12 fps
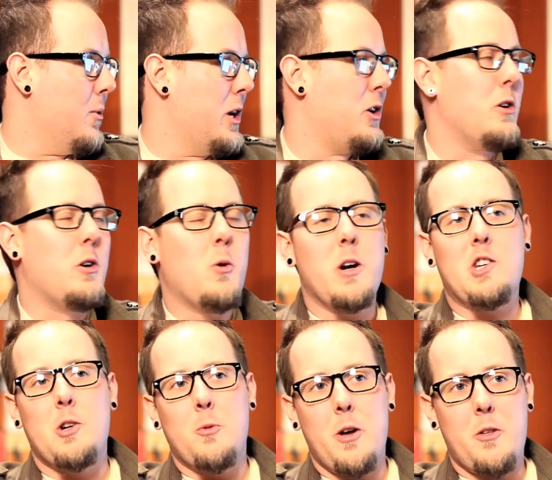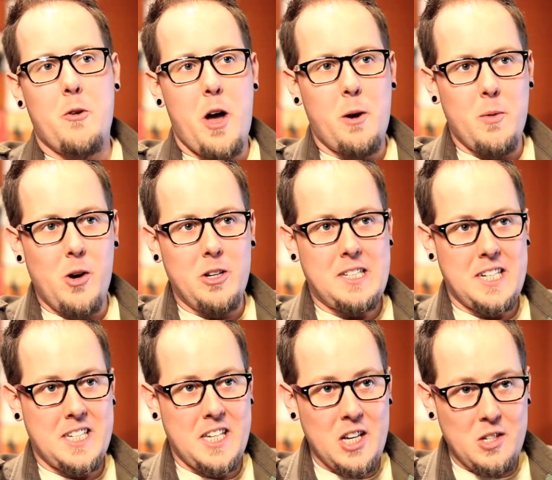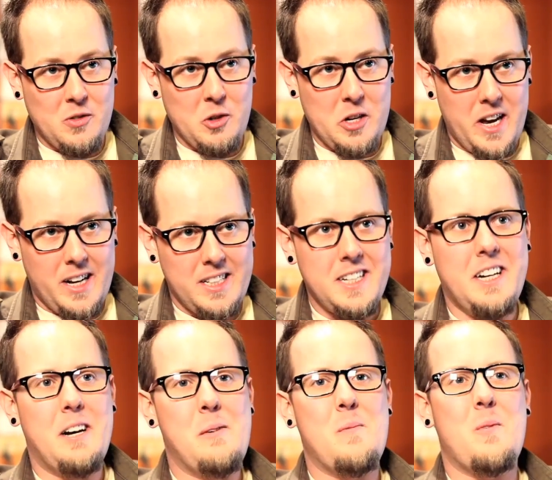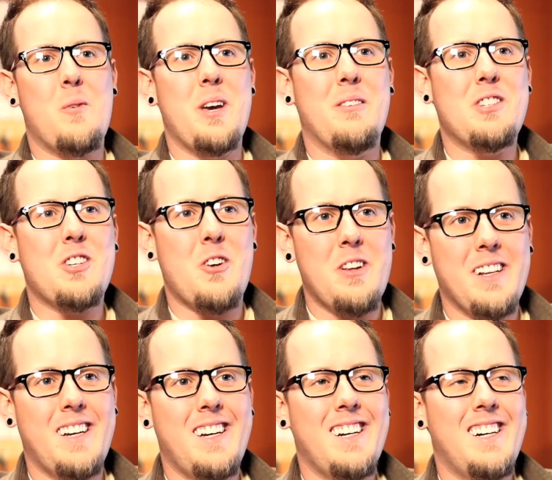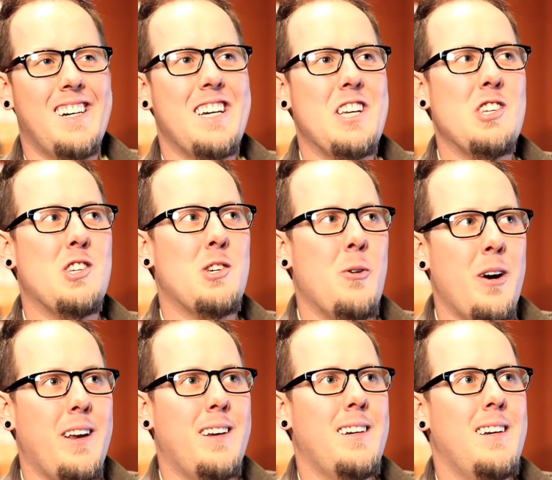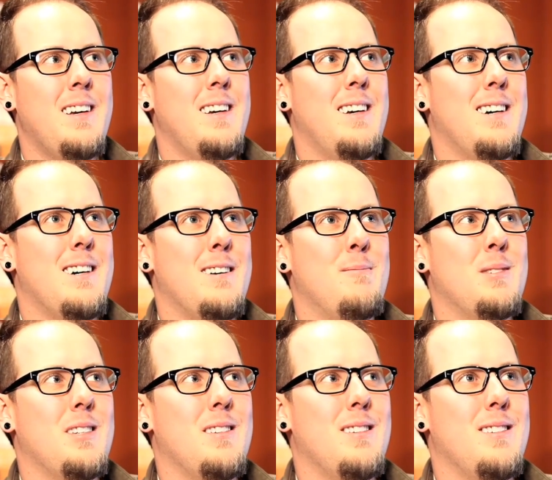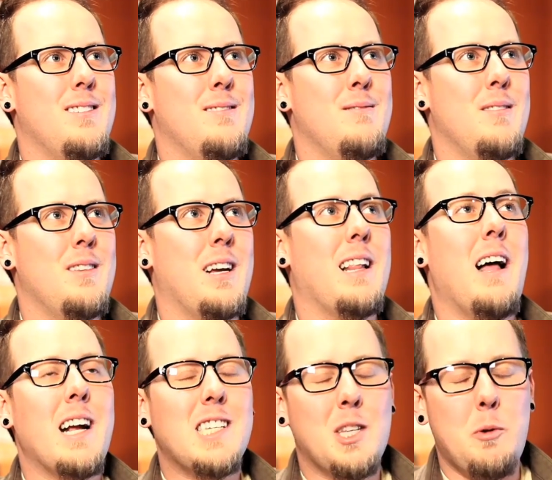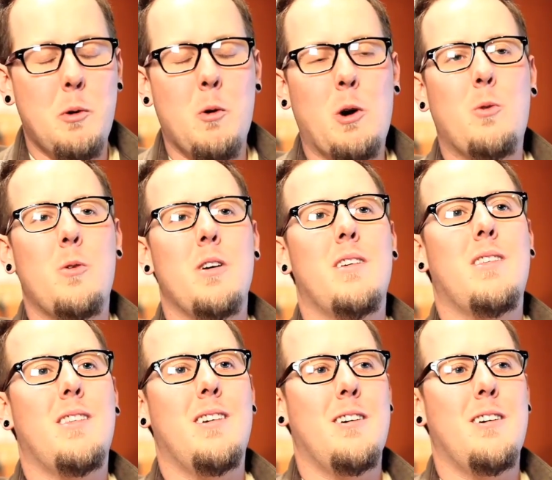We could question whether Otterball is successful yet. We have certainly enjoyed the clients that we work with,